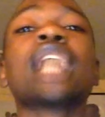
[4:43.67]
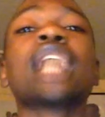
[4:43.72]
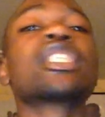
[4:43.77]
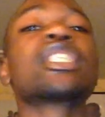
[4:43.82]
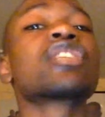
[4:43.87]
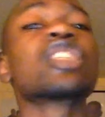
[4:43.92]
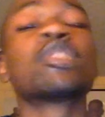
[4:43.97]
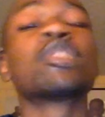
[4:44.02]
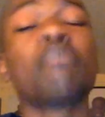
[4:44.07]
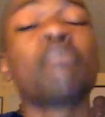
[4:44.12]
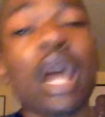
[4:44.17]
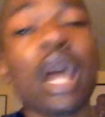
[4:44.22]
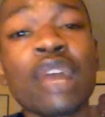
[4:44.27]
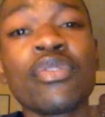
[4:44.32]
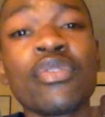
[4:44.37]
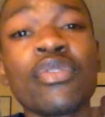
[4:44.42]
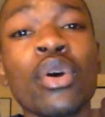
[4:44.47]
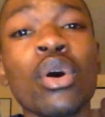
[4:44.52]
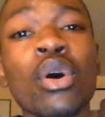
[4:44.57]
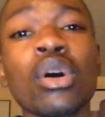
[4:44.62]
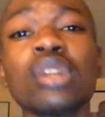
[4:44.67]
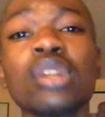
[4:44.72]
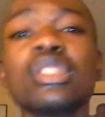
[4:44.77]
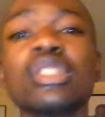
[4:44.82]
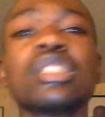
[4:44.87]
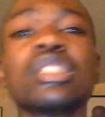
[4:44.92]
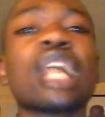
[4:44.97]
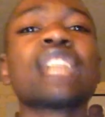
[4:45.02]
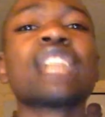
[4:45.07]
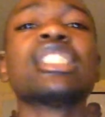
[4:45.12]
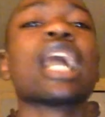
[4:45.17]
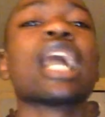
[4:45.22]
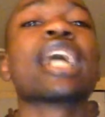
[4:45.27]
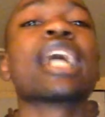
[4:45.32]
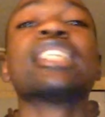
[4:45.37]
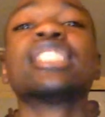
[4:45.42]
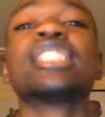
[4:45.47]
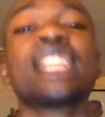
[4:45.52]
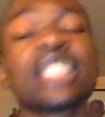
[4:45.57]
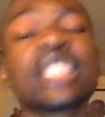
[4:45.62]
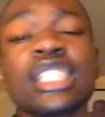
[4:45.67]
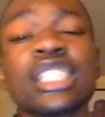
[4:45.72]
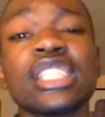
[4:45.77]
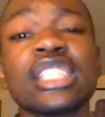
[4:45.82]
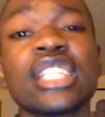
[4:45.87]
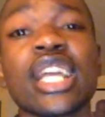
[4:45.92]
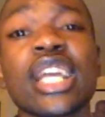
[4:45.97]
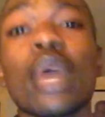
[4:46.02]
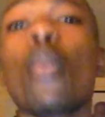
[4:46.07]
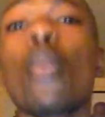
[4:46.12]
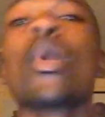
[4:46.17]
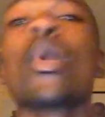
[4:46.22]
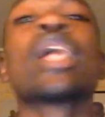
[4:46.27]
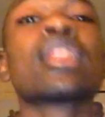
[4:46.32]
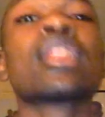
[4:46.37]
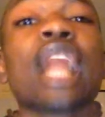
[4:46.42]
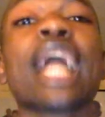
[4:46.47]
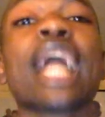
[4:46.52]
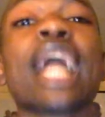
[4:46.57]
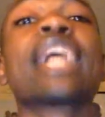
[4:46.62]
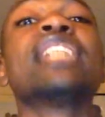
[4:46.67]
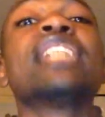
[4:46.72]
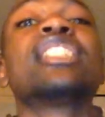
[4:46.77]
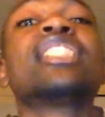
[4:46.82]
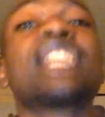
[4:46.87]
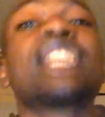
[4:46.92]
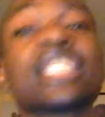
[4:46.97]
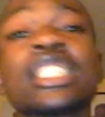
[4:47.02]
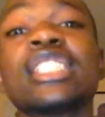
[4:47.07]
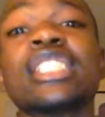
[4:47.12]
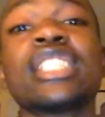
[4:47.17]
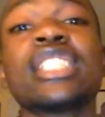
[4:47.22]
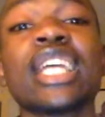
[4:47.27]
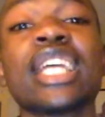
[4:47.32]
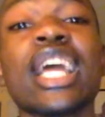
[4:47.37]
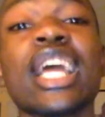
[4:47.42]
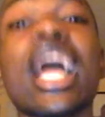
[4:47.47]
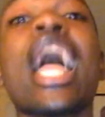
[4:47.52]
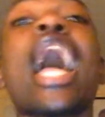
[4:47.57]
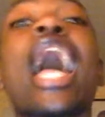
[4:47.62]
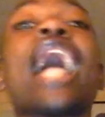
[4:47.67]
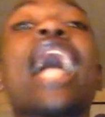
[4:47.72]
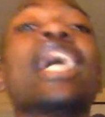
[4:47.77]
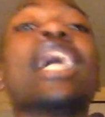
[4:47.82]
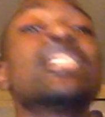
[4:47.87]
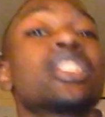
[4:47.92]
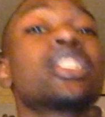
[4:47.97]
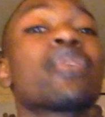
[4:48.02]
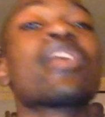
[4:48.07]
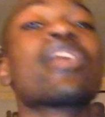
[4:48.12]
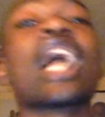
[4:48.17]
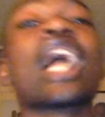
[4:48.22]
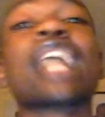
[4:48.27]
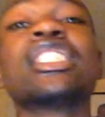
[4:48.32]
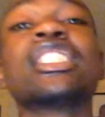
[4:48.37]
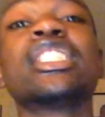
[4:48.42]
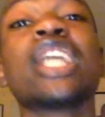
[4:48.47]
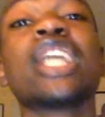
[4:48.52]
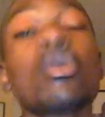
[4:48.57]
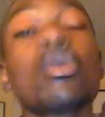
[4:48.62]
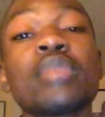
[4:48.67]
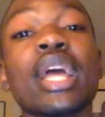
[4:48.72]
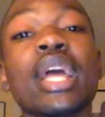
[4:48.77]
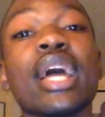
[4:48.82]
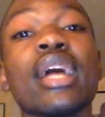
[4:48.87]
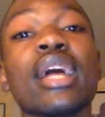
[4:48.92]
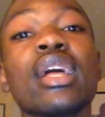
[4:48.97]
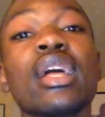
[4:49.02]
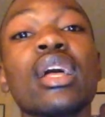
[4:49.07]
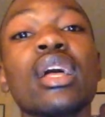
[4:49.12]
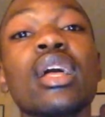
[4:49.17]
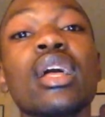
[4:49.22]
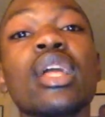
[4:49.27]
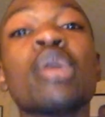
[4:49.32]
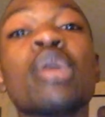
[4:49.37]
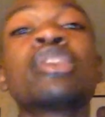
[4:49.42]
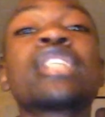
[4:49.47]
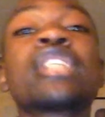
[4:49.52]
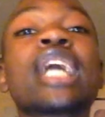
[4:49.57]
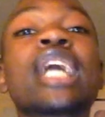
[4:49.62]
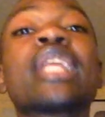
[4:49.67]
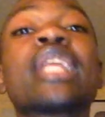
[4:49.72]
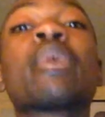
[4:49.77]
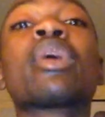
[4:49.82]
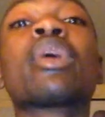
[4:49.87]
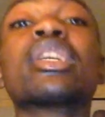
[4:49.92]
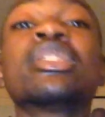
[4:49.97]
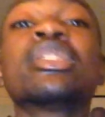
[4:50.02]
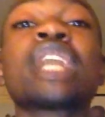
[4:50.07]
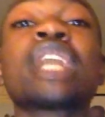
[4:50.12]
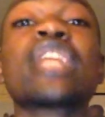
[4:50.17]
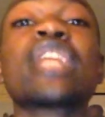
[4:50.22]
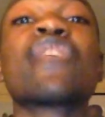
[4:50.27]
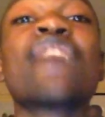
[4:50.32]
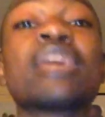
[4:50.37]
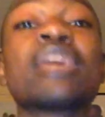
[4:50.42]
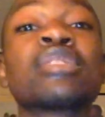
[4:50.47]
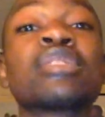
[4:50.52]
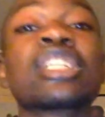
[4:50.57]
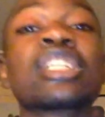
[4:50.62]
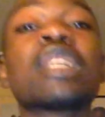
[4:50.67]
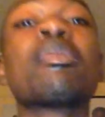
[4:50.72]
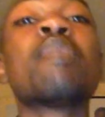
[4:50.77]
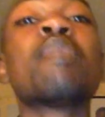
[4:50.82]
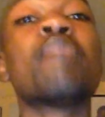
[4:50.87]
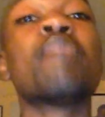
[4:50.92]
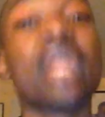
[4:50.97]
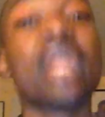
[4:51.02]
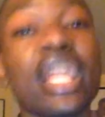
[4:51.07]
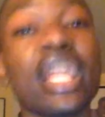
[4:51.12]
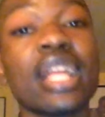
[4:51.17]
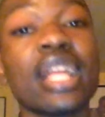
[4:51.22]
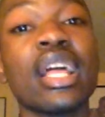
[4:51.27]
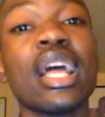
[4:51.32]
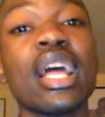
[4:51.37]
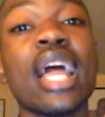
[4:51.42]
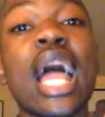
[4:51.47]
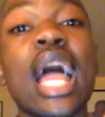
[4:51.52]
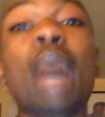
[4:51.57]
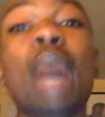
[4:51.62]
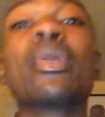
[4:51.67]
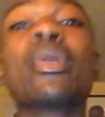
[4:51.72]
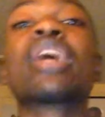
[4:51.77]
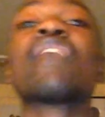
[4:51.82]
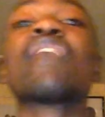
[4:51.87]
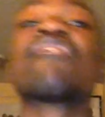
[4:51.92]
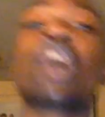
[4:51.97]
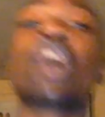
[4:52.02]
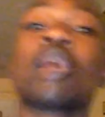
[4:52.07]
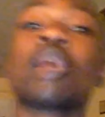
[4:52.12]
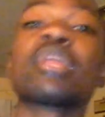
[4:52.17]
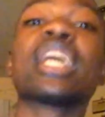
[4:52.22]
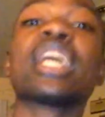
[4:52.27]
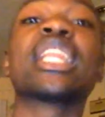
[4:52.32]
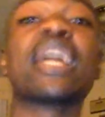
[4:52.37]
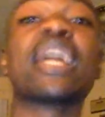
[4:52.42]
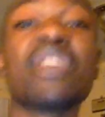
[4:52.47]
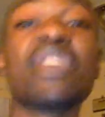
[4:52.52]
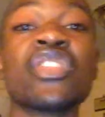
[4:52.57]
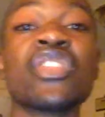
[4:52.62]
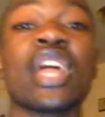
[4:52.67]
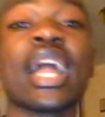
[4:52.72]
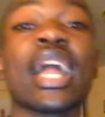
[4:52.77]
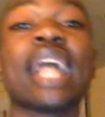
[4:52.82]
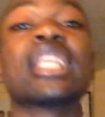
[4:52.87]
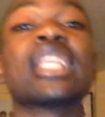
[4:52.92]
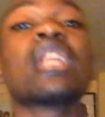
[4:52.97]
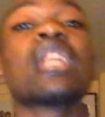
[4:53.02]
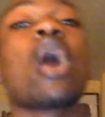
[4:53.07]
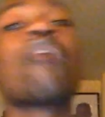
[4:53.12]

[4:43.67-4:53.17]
disrespectful. That's not consistency. We like consistency at Instant Reaction TV. You said your face was going to be beat and we confirmed it and everything. And then all